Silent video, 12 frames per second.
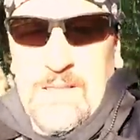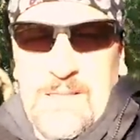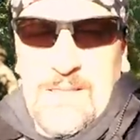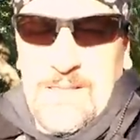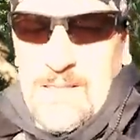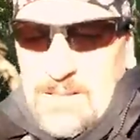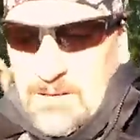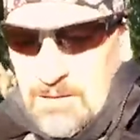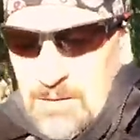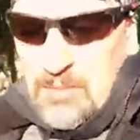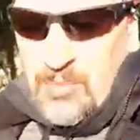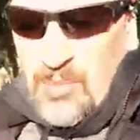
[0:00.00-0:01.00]
is the
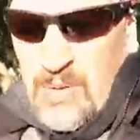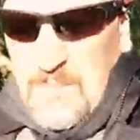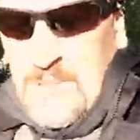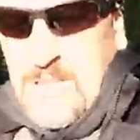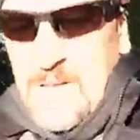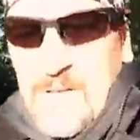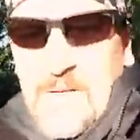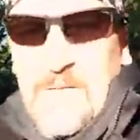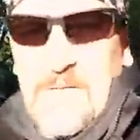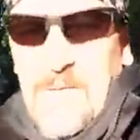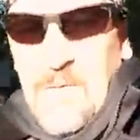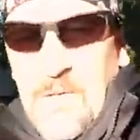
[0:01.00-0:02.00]
season premiere
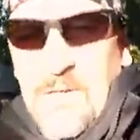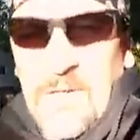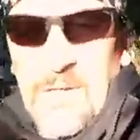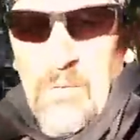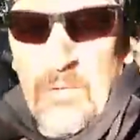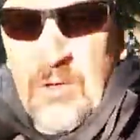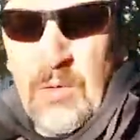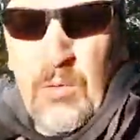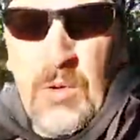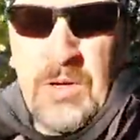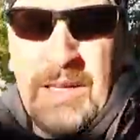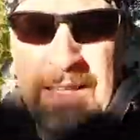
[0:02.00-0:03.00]
for
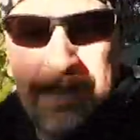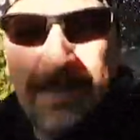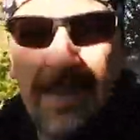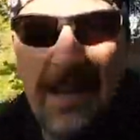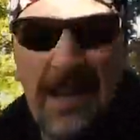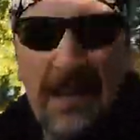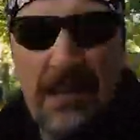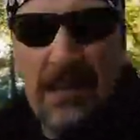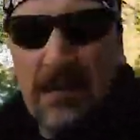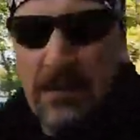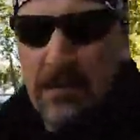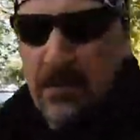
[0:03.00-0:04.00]
The Walking Dead.
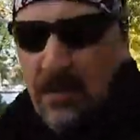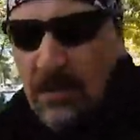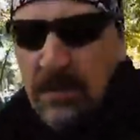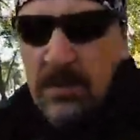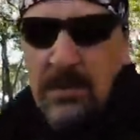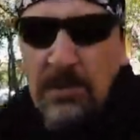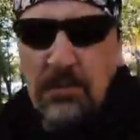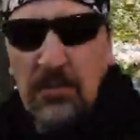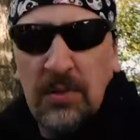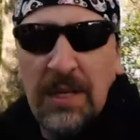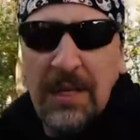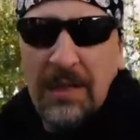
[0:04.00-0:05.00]
So
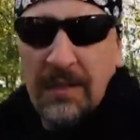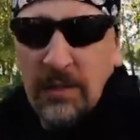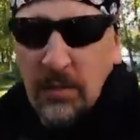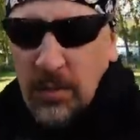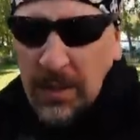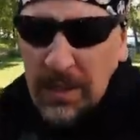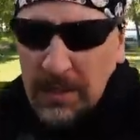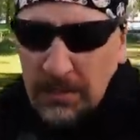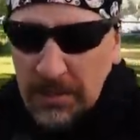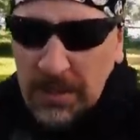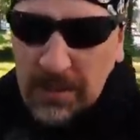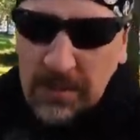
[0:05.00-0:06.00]
today we
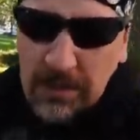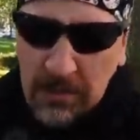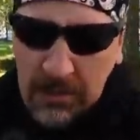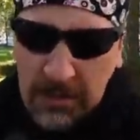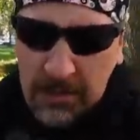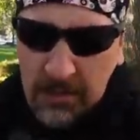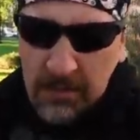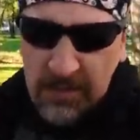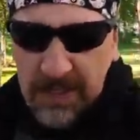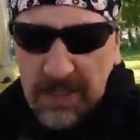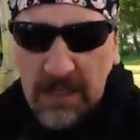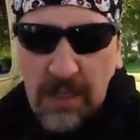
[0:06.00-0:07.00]
actually are going to
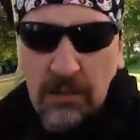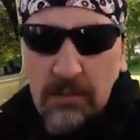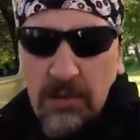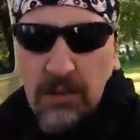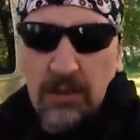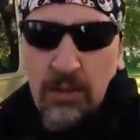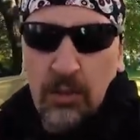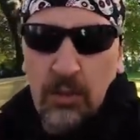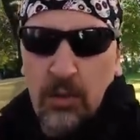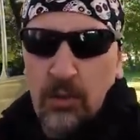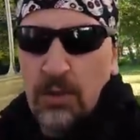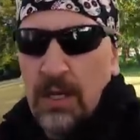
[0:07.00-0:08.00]
find out
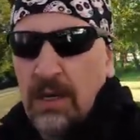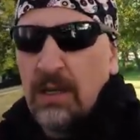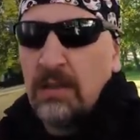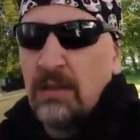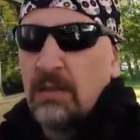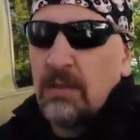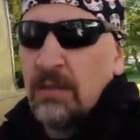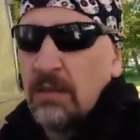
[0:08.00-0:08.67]
who died.